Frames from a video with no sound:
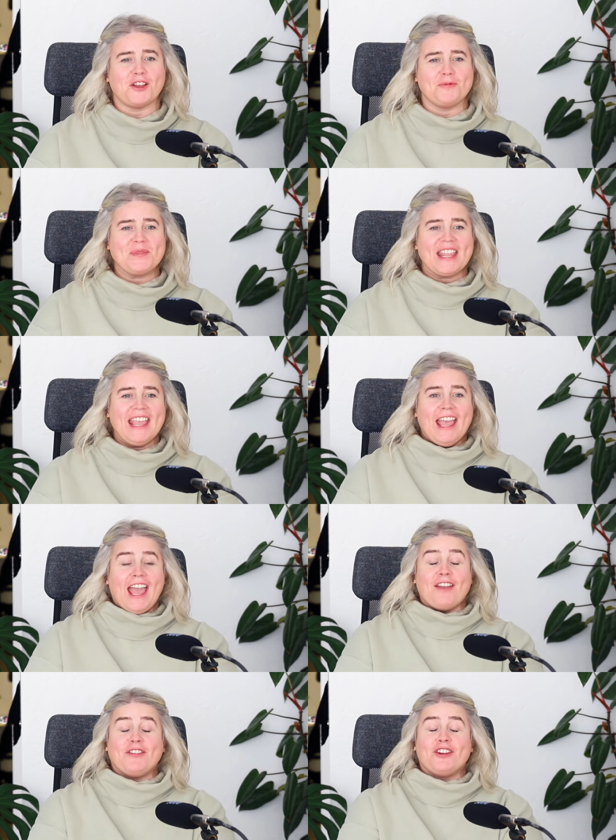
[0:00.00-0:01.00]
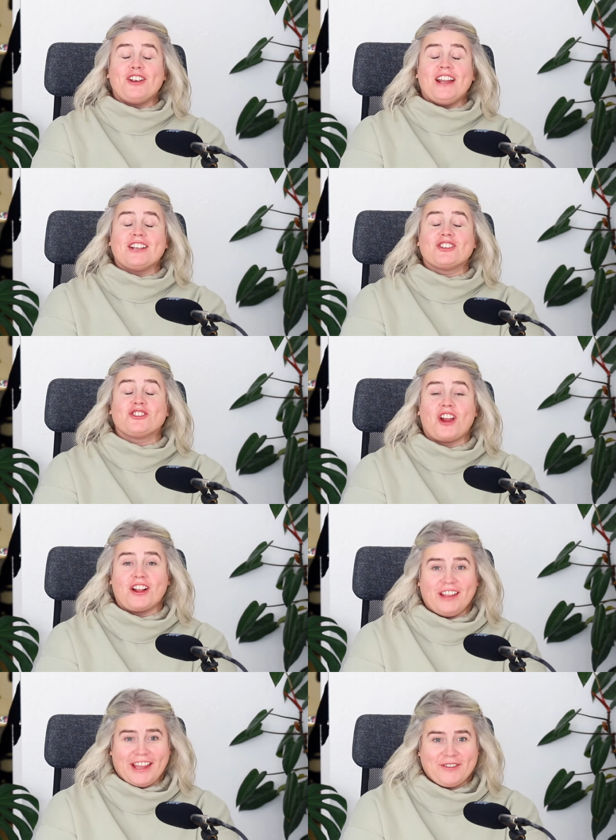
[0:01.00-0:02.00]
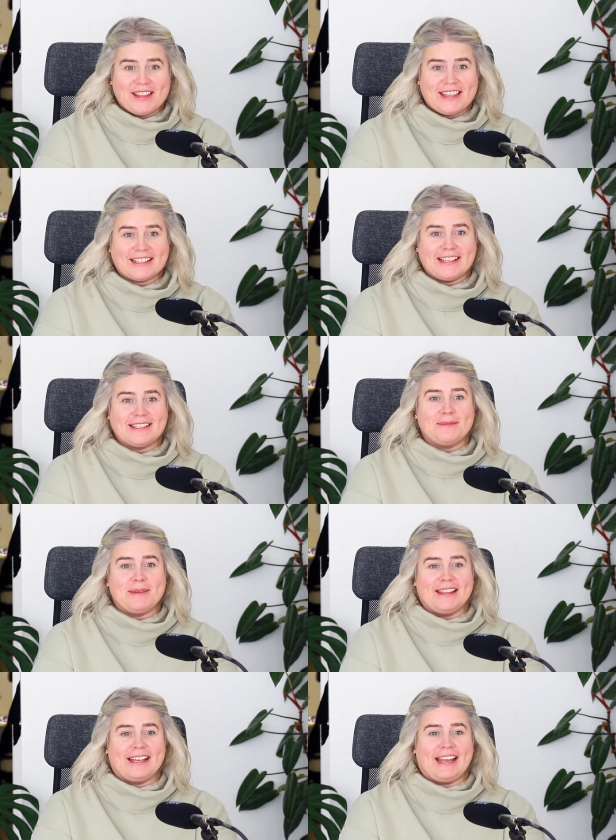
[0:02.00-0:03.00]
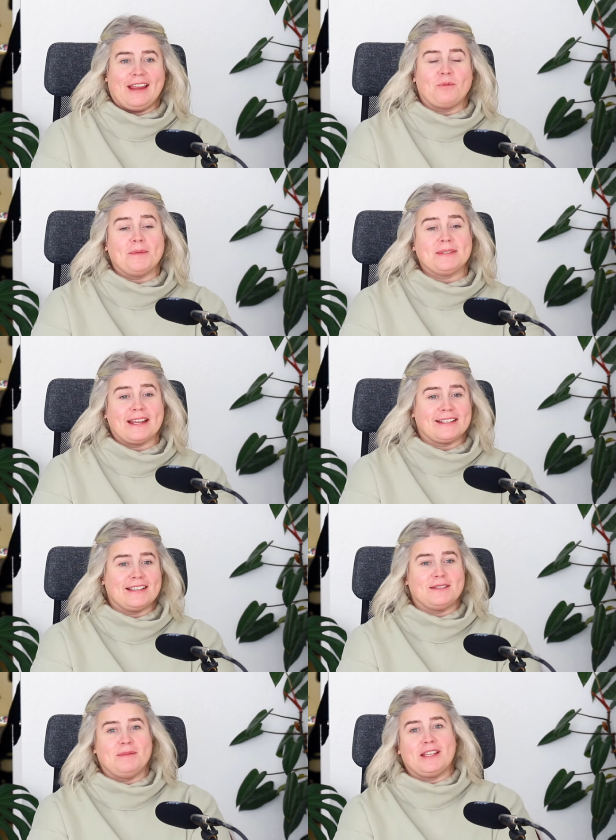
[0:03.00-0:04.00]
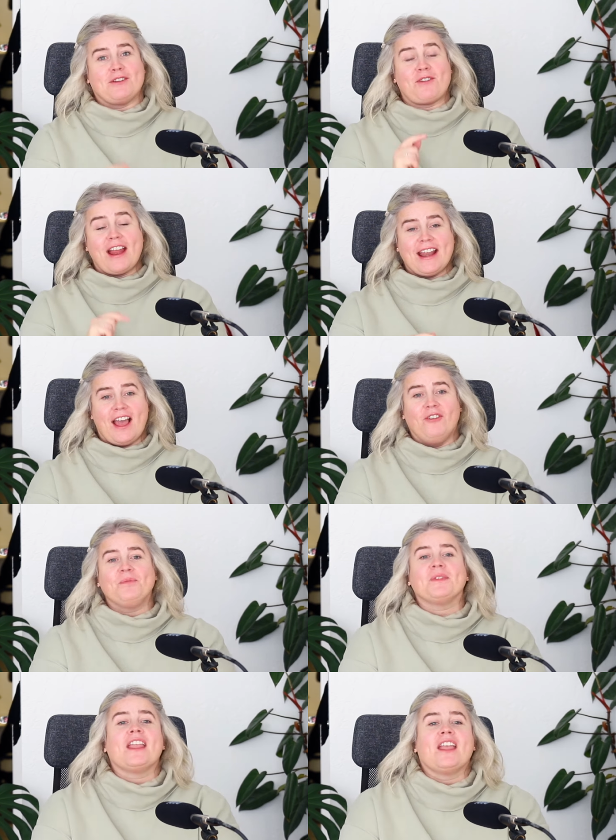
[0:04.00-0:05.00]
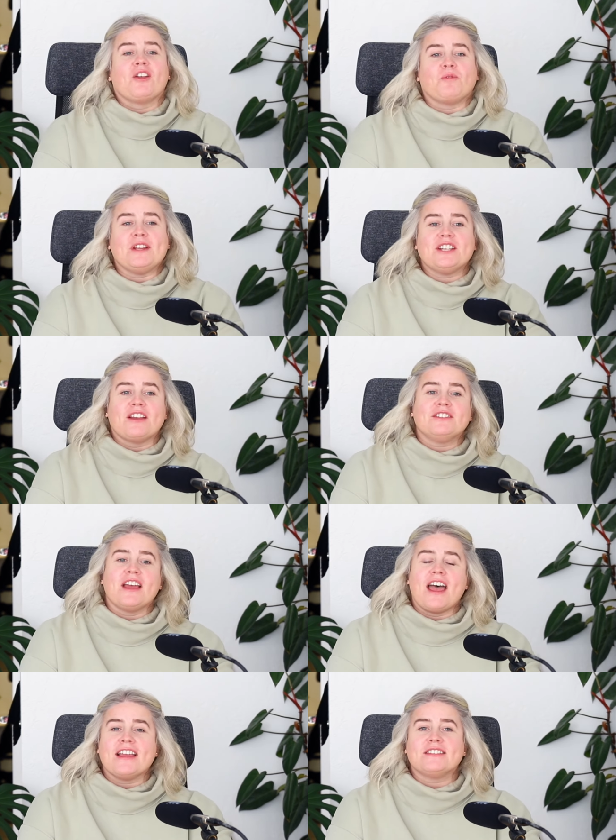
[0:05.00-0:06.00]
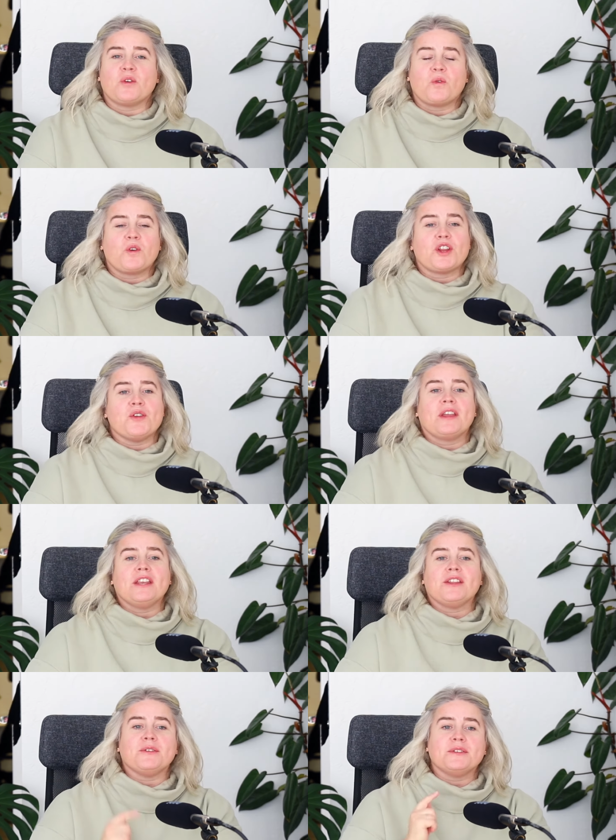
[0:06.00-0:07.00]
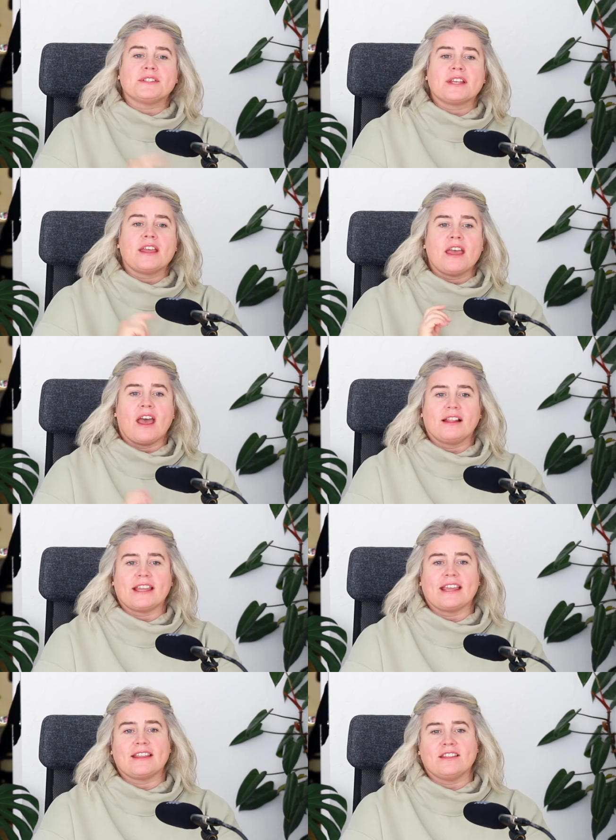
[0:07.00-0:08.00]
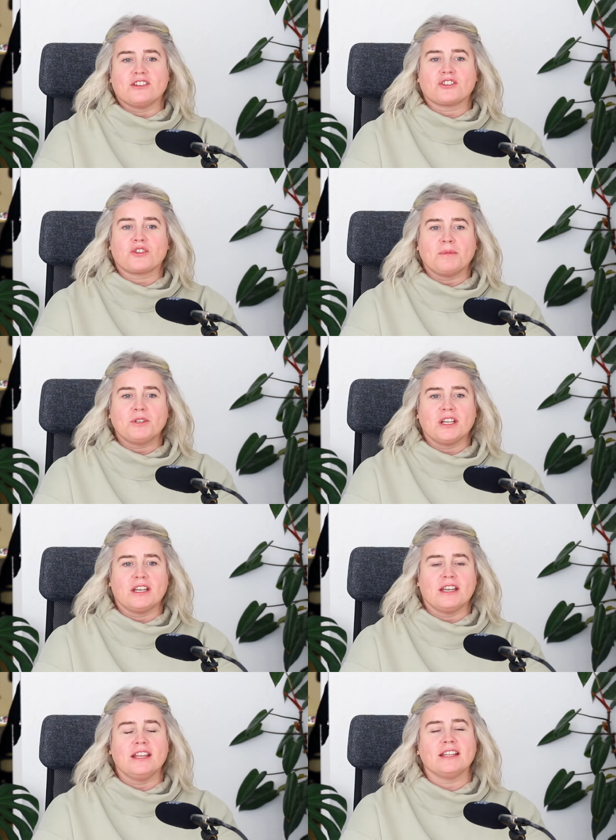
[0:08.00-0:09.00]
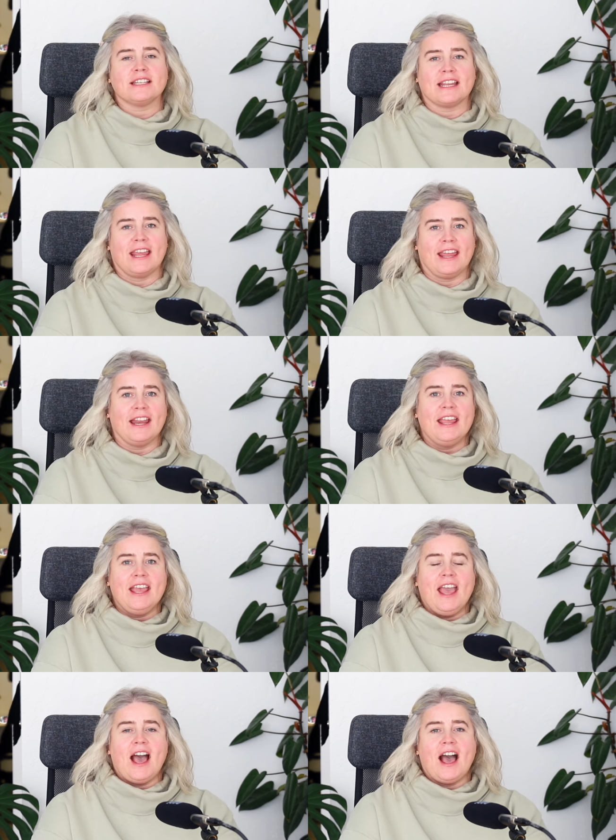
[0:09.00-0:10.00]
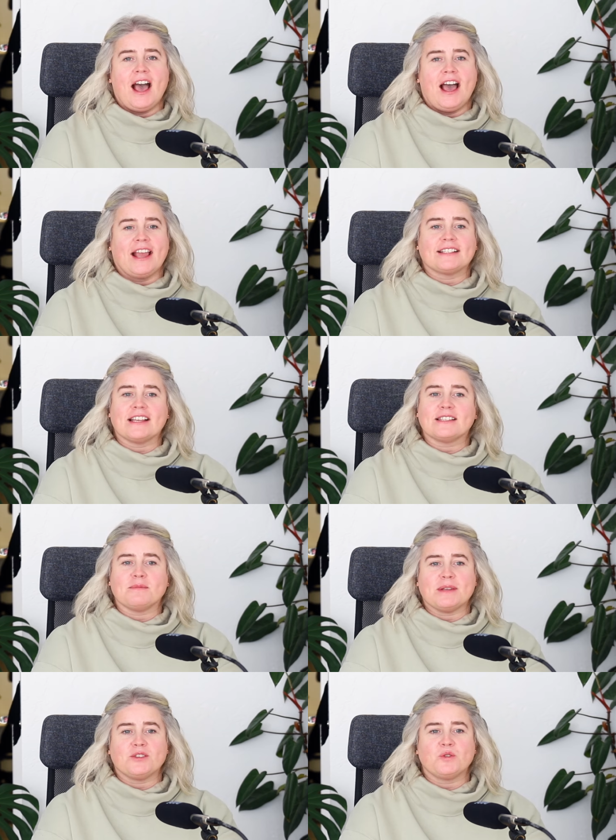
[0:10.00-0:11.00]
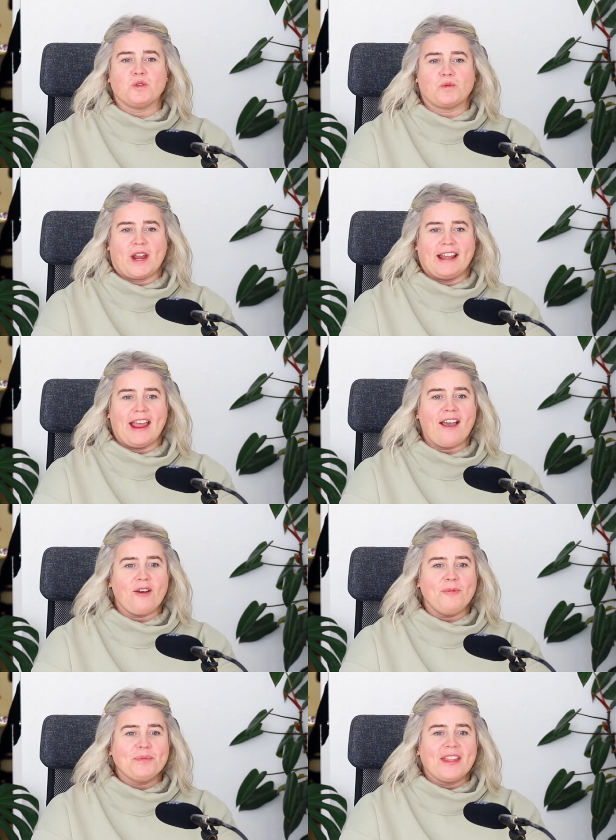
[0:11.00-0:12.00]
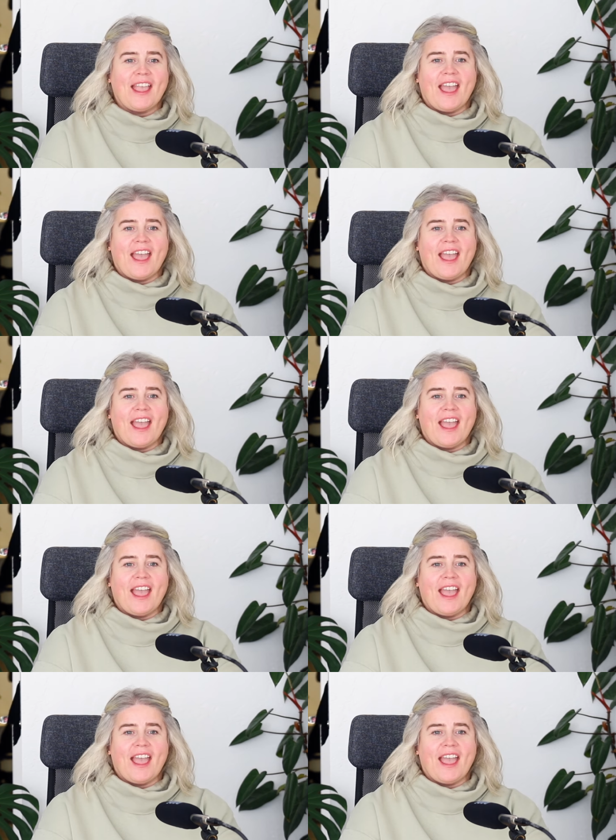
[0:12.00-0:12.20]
So if you're struggling with accessibility, website accessibility right now, reach out to us, or you can use a link in the description to get accessiBe tool right now.